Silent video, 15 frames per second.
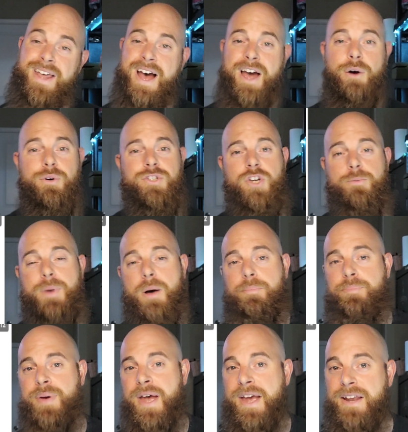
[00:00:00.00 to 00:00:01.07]
I always talk
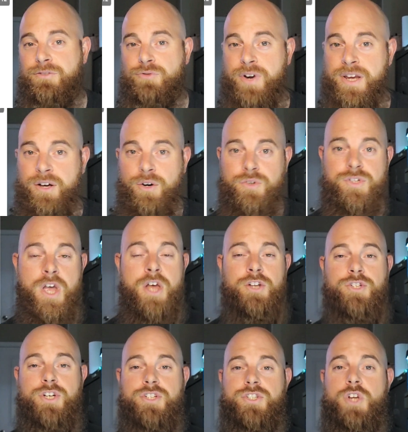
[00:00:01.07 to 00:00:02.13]
about Penn reels.
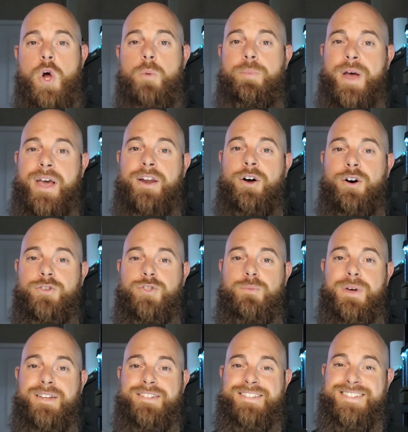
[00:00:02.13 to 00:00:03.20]
Just know, Penn also
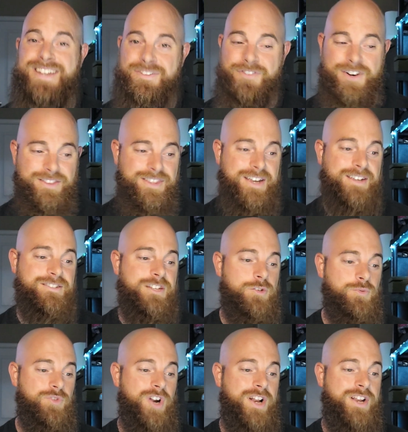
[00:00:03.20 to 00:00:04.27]
makes different things.
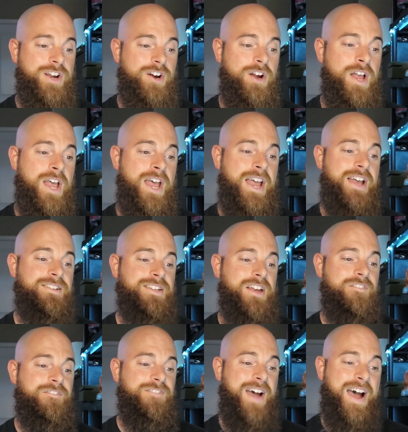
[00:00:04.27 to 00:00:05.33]
This one right here is
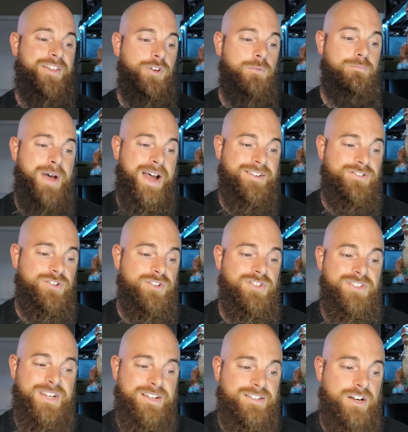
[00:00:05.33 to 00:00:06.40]
a Fathom Master
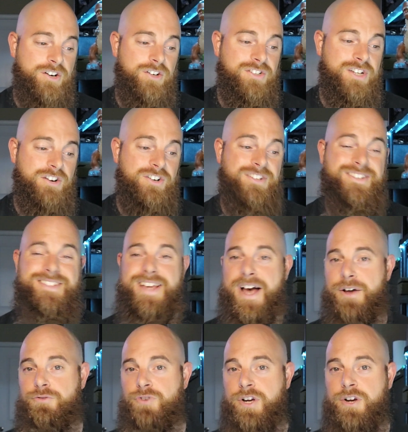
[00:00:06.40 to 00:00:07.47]
600 Series
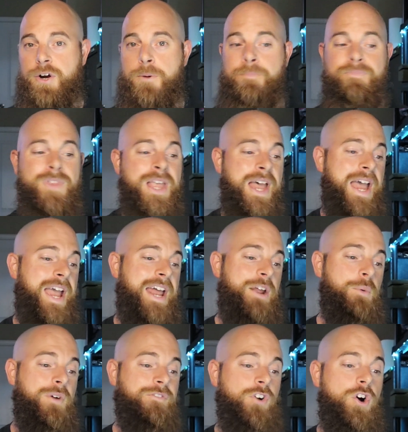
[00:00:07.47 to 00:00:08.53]
downrigger, and it
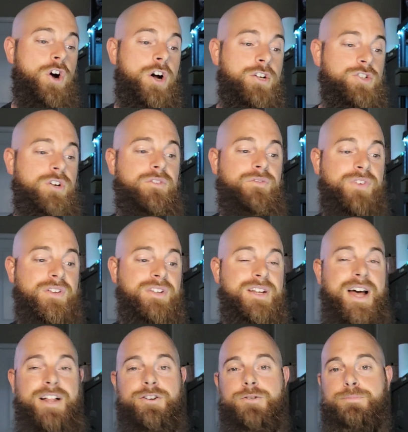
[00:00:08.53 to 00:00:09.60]
went for
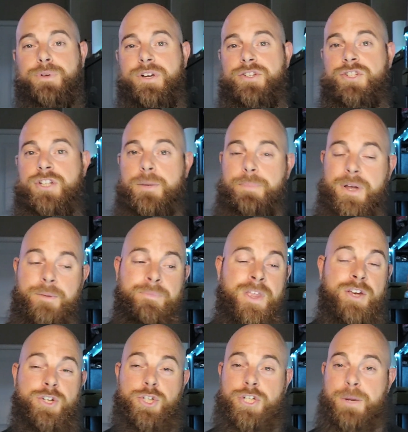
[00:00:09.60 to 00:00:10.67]
$150 plus shipping.
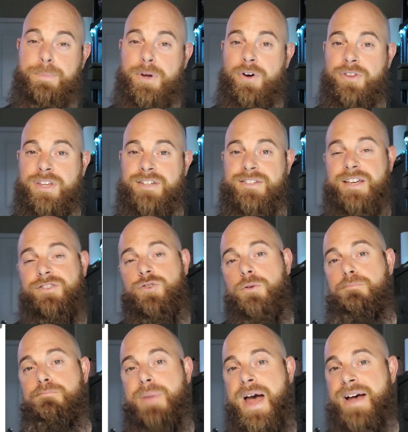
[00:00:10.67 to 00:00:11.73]
Shipping on these things are
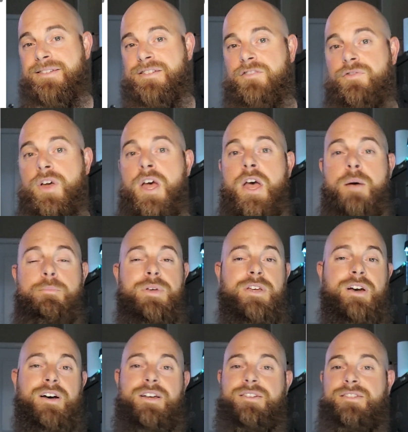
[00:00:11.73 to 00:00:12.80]
massive
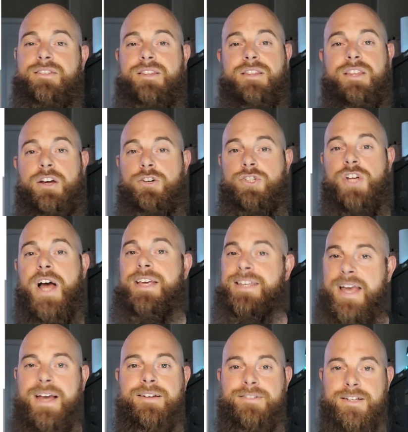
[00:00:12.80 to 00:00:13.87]
because they're
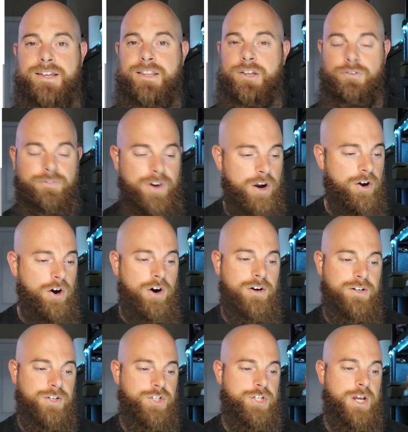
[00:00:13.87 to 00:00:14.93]
gigantic and they're very hard
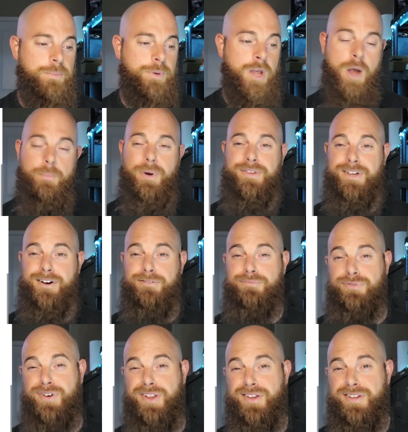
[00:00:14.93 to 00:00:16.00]
to ship, but they're
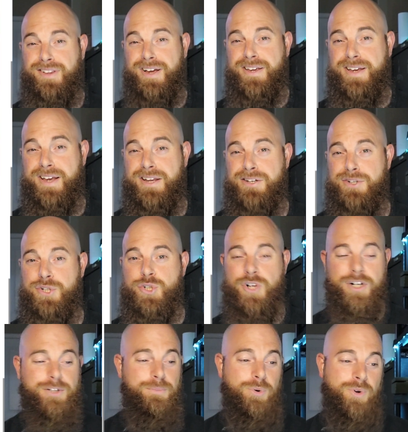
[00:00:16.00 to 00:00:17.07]
really like
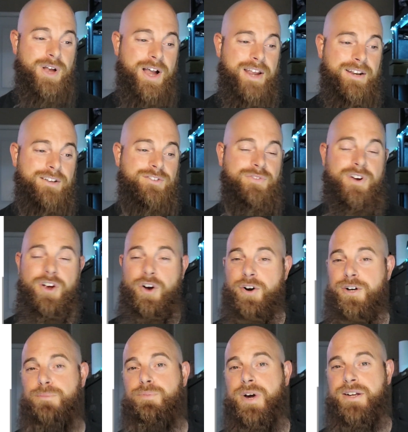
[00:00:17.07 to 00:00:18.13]
indestructible kind. of. It's very
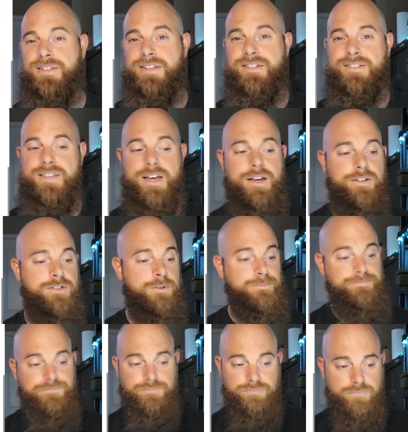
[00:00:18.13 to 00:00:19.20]
hard to break these things.
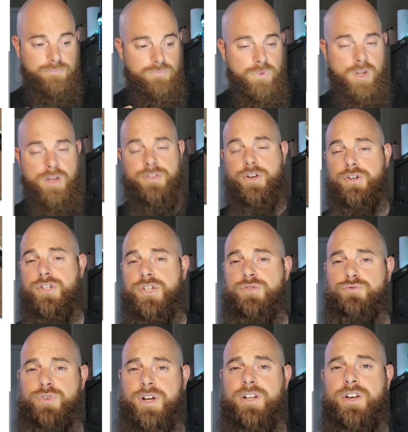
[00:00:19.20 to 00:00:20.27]
They're
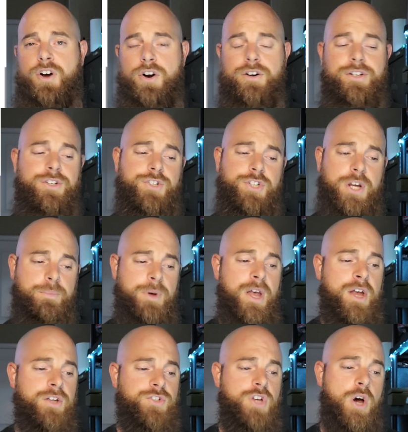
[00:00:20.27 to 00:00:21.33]
just really hard to ship.
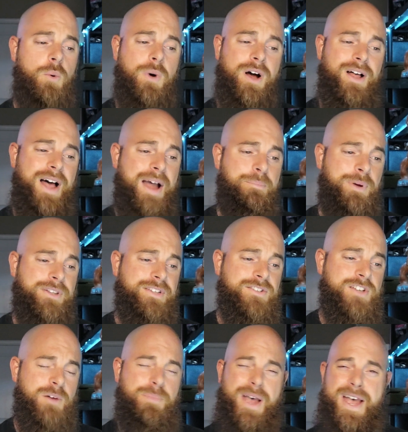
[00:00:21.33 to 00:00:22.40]
So uh, I picked
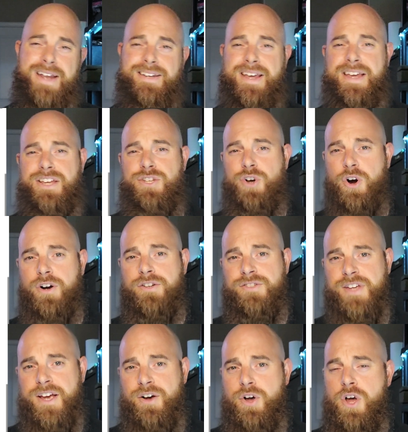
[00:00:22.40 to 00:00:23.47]
this up at a yard
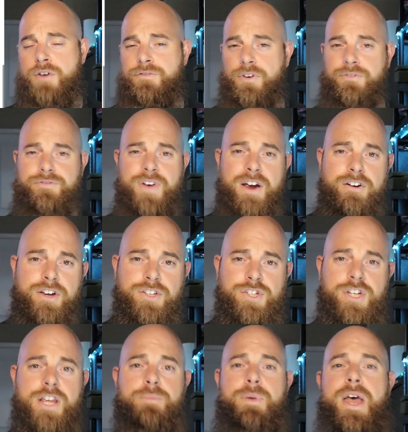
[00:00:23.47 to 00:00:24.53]
sale for very
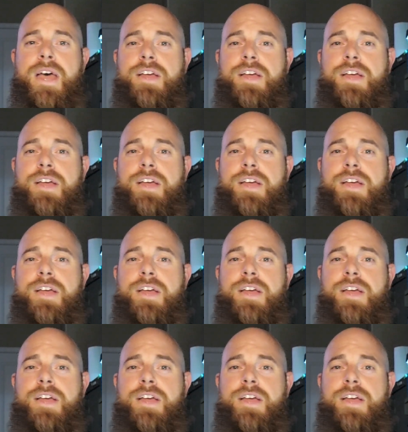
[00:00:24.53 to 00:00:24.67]
cheap